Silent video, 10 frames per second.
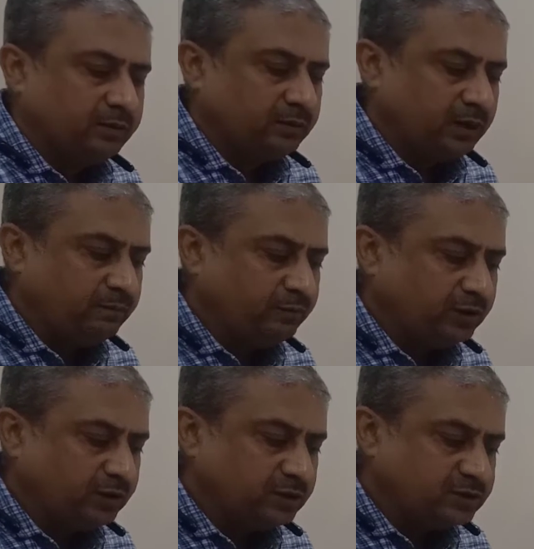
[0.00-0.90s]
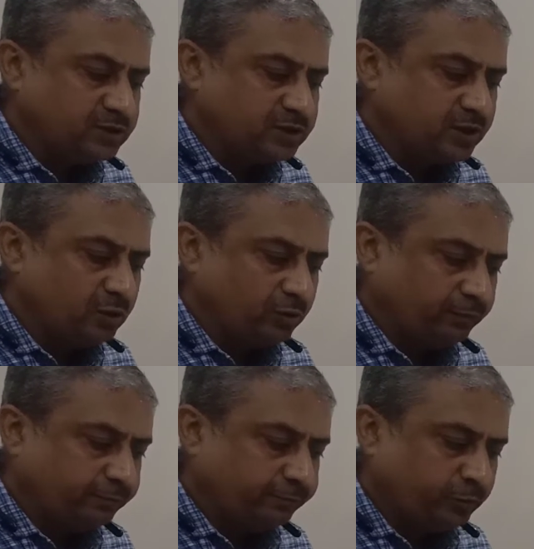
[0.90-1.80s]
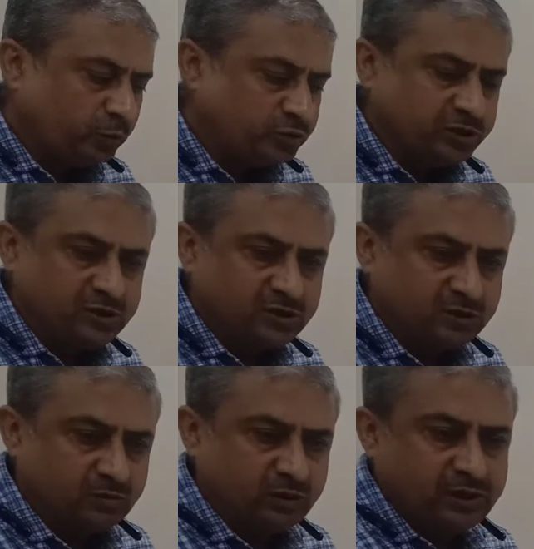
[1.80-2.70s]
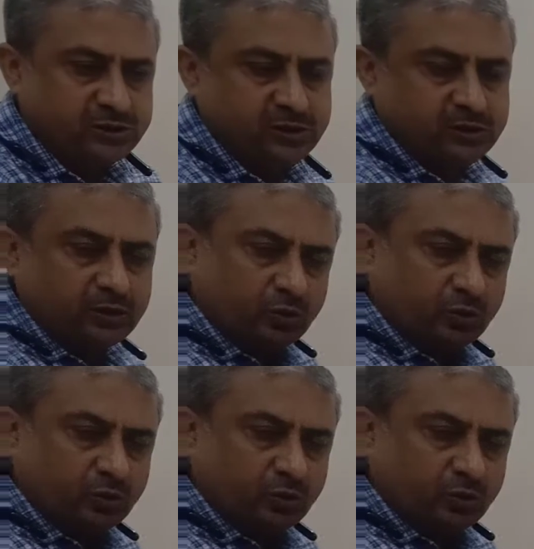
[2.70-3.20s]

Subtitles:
N1 consisting of notes in circulation,